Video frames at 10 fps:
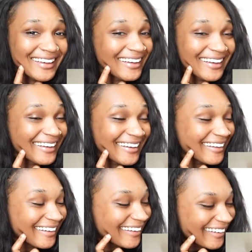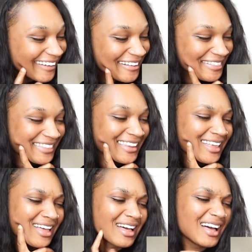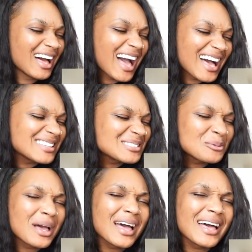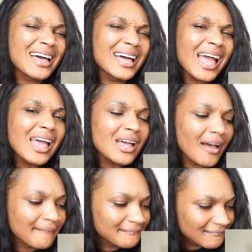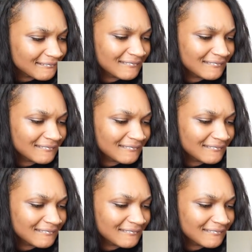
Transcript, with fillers: I'll be there. I swear,